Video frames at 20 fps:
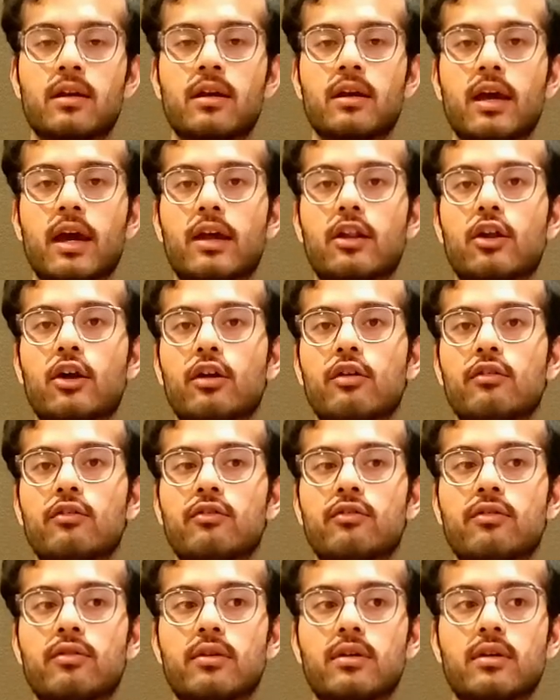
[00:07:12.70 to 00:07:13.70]
And a lot of
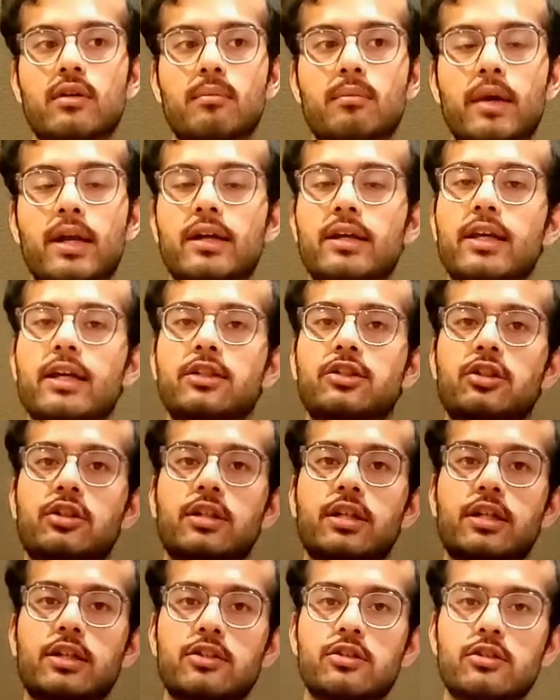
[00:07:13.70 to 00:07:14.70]
meditation
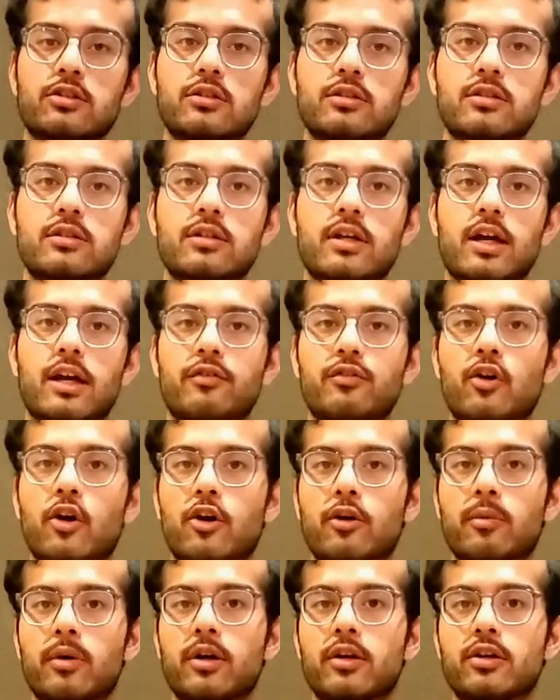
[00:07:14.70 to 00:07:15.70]
teachers kind of talk
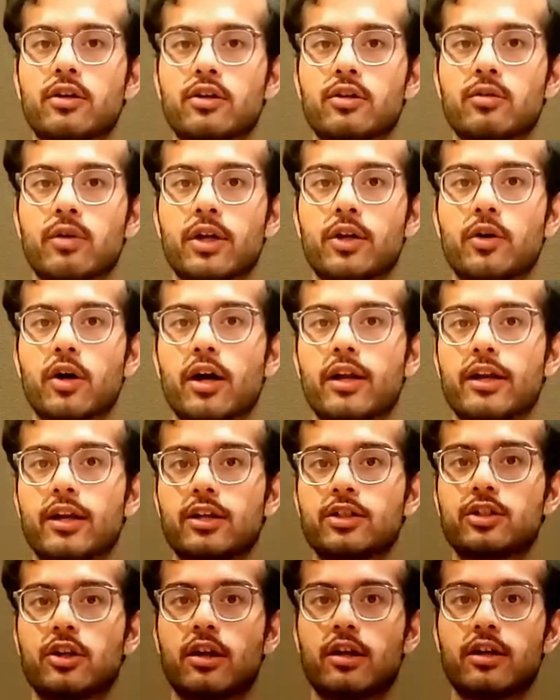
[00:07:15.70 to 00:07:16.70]
about it too. I know Adi
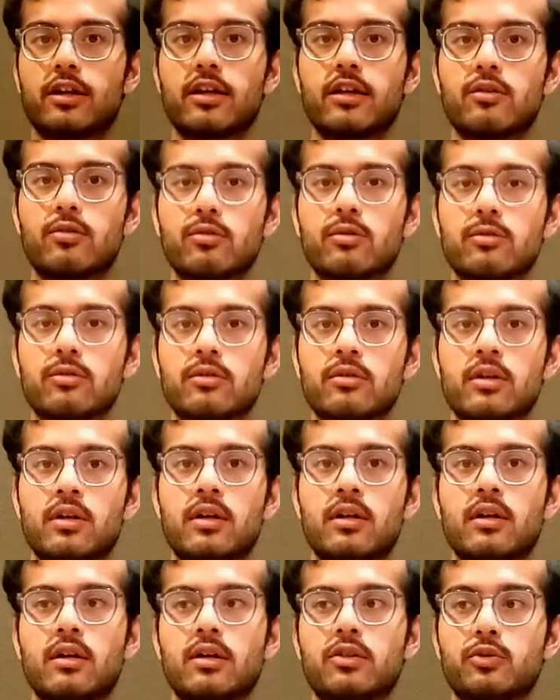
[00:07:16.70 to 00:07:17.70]
Ashanti, who
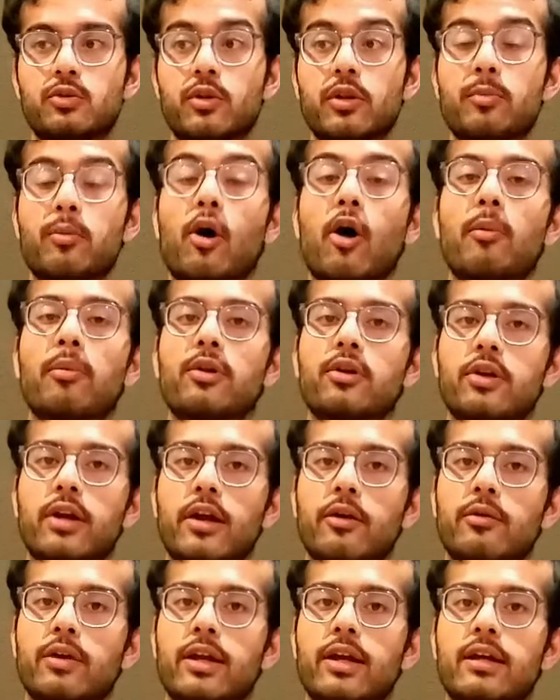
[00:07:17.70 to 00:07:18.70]
is really popular
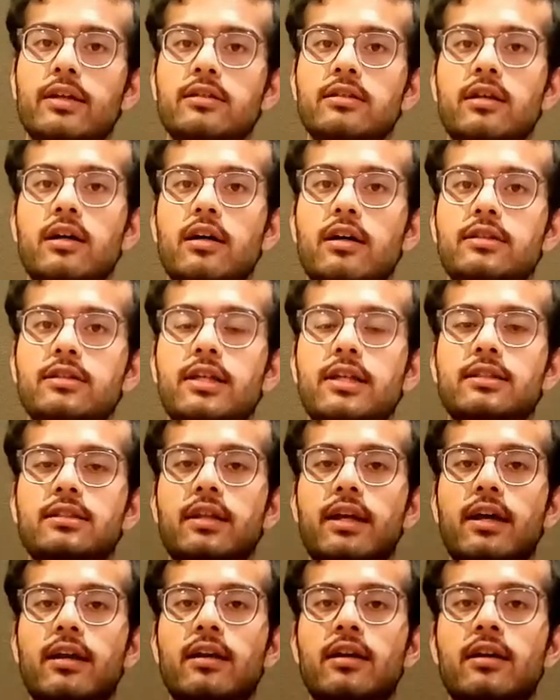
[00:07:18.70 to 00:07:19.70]
nowadays, says
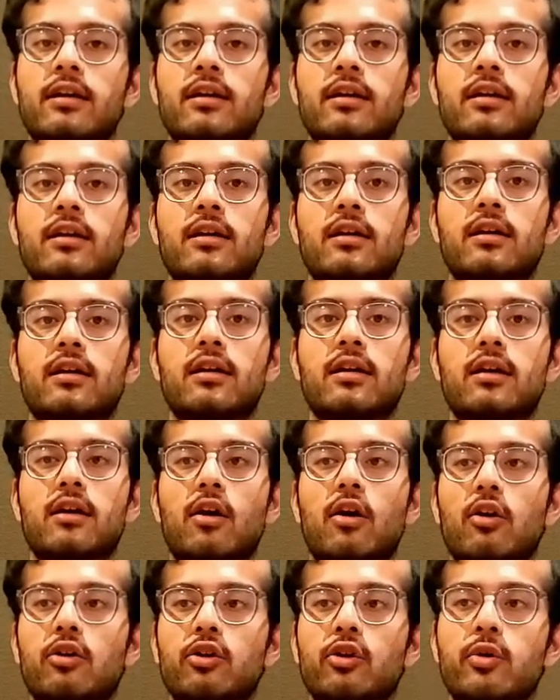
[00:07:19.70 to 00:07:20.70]
that
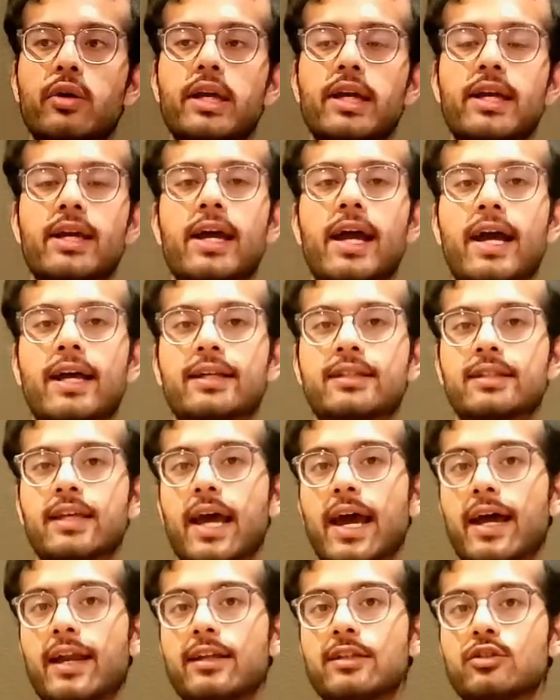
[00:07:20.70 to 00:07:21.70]
although he has
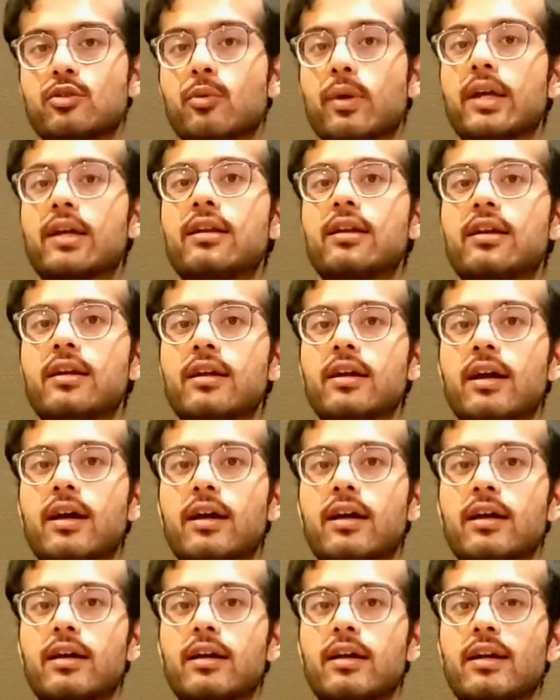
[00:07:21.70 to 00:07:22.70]
had his awakening,
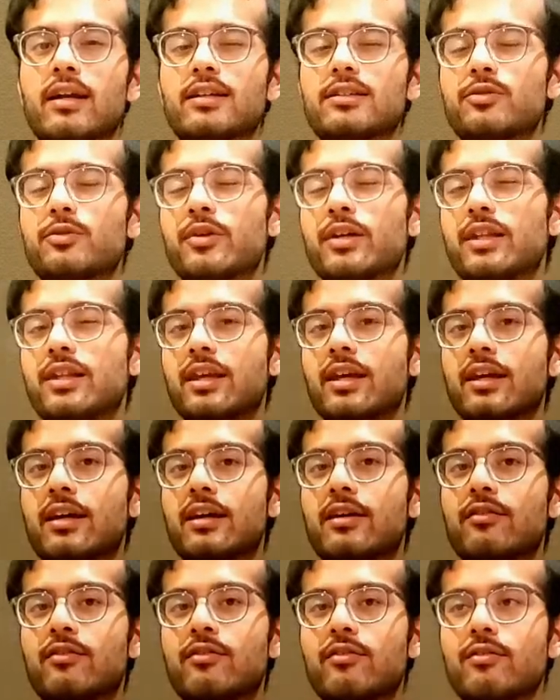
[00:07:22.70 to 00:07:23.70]
he doesn't really think
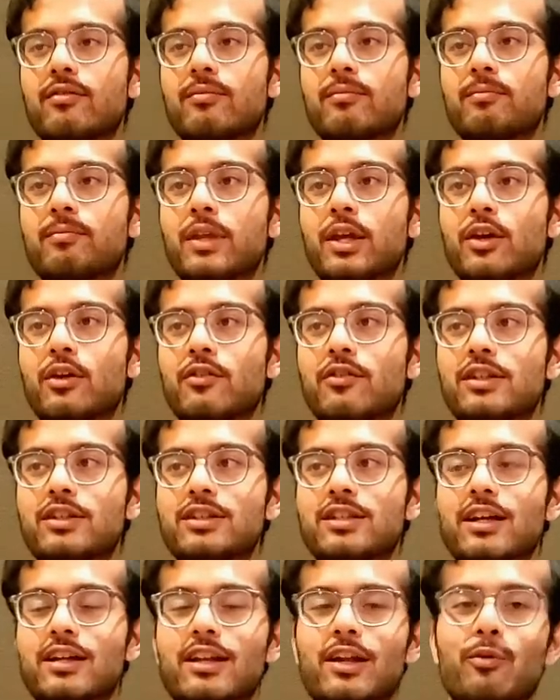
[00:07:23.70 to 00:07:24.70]
if he could have just
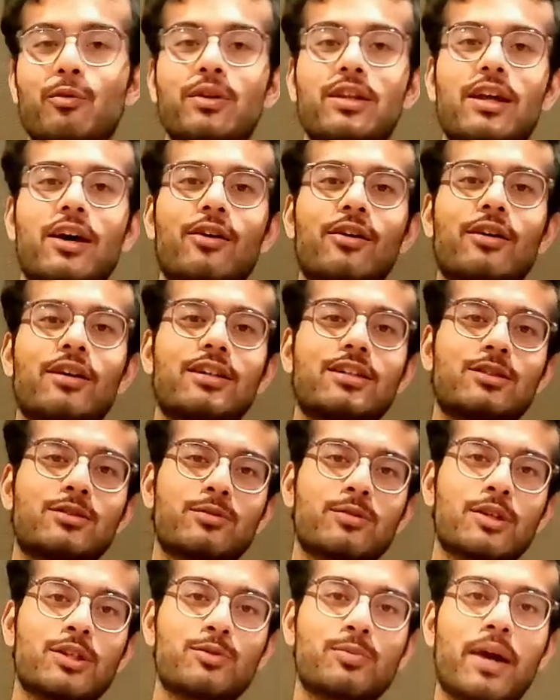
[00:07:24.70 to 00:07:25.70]
done that without
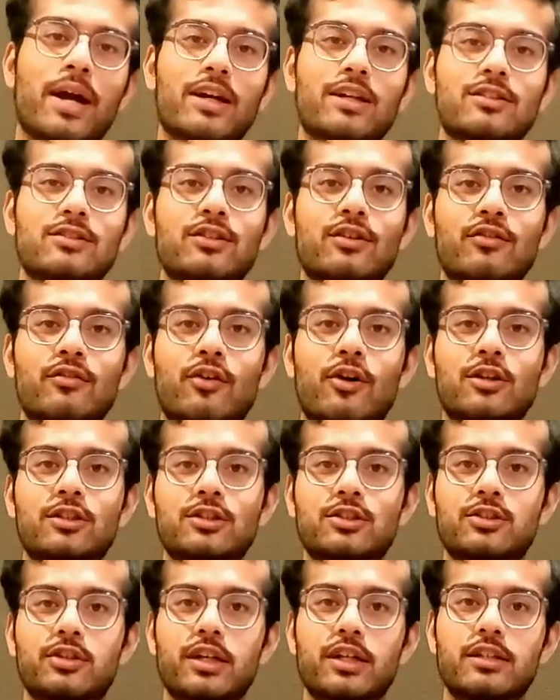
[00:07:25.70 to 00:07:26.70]
his practice of
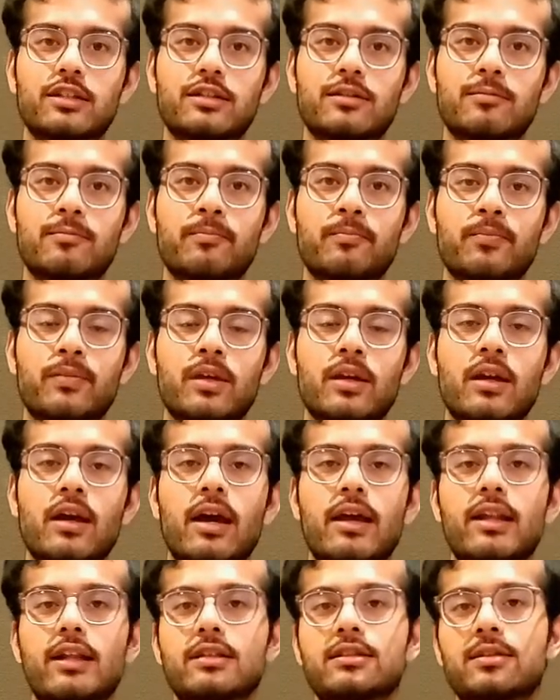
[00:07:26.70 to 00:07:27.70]
concentration. And
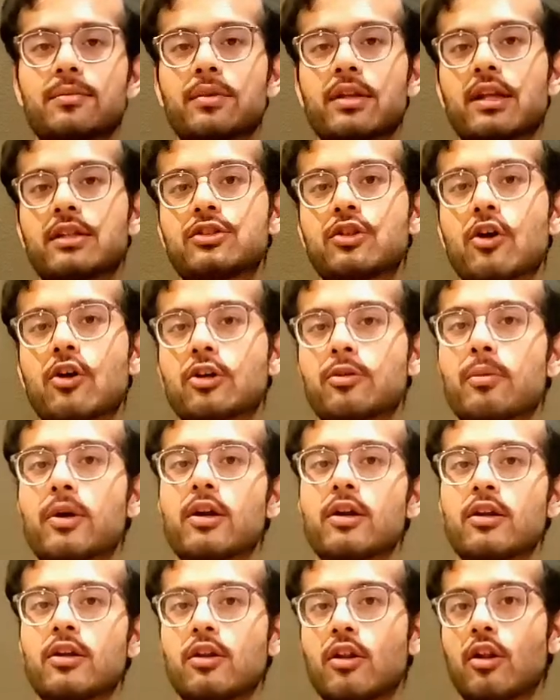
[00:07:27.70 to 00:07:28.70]
that's something that's talked about a
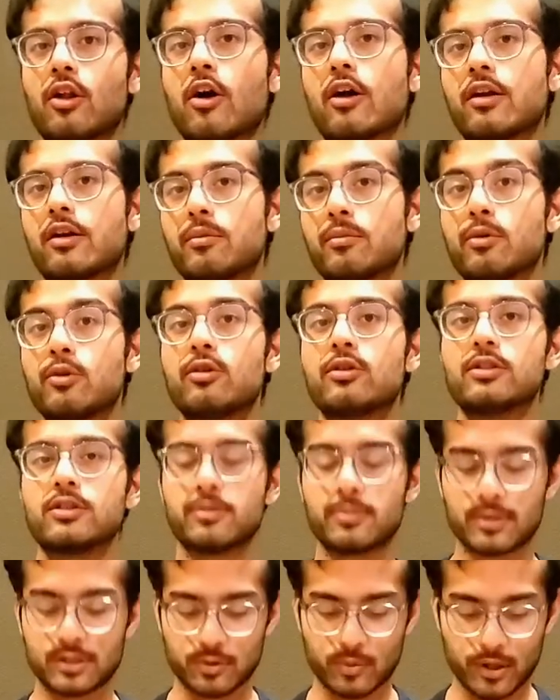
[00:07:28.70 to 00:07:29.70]
lot in Buddhism
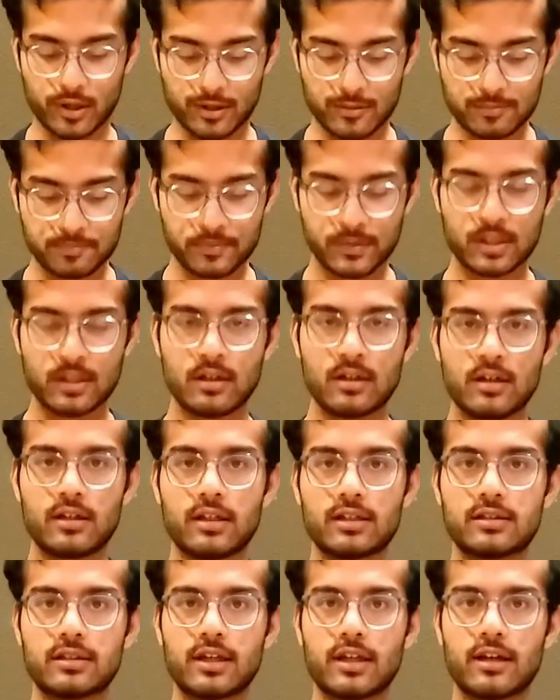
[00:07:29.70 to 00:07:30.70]
as well,
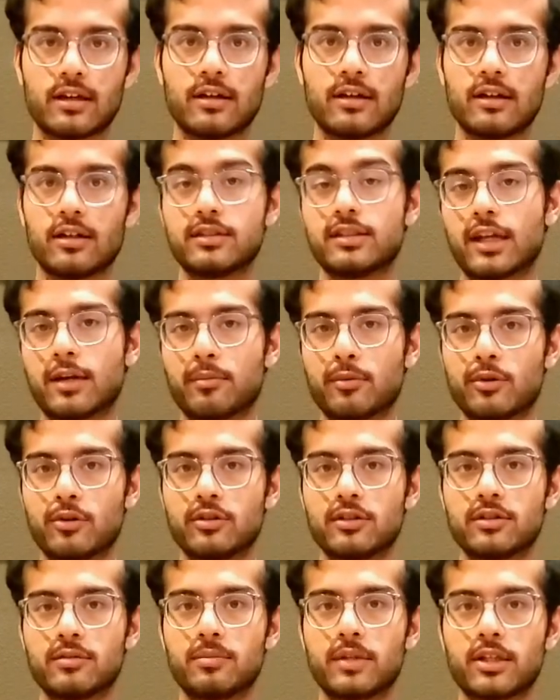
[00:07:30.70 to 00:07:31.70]
just that in Zen
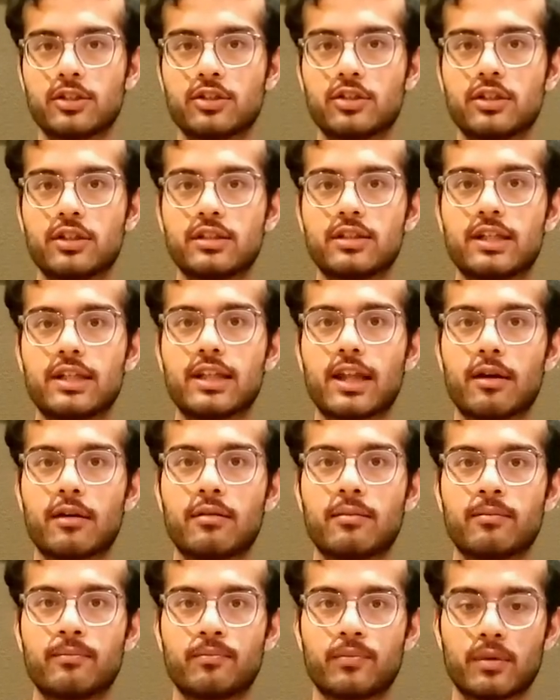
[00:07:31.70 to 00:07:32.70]
Buddhism, that you just need that
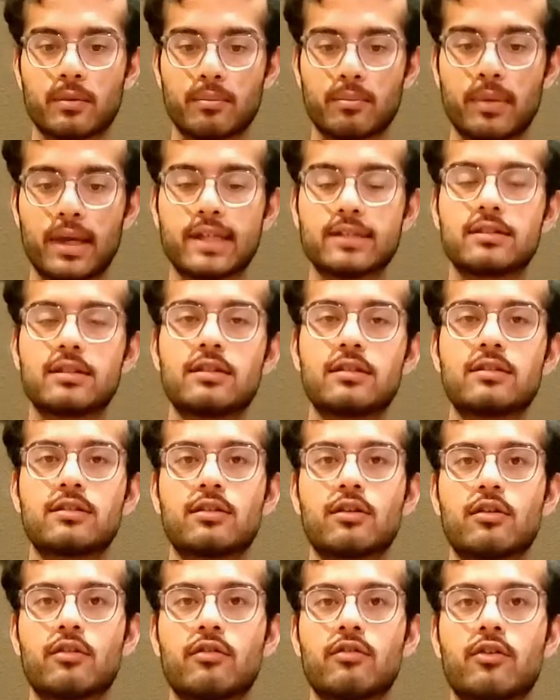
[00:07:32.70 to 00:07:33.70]
basis
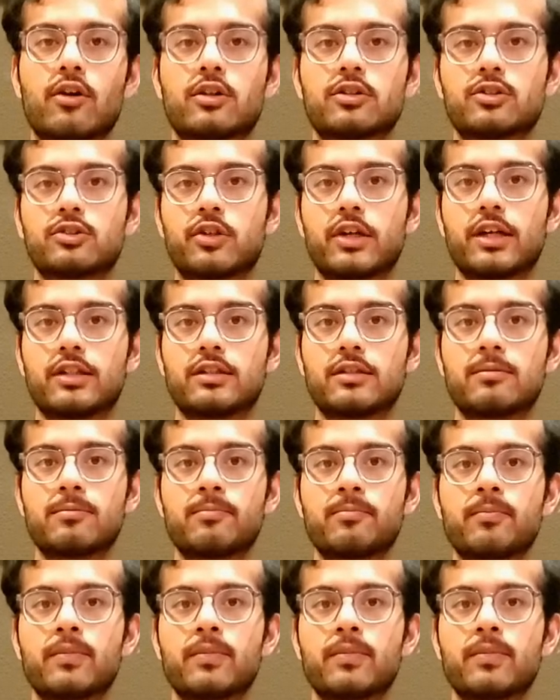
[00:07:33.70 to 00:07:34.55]
of concentration.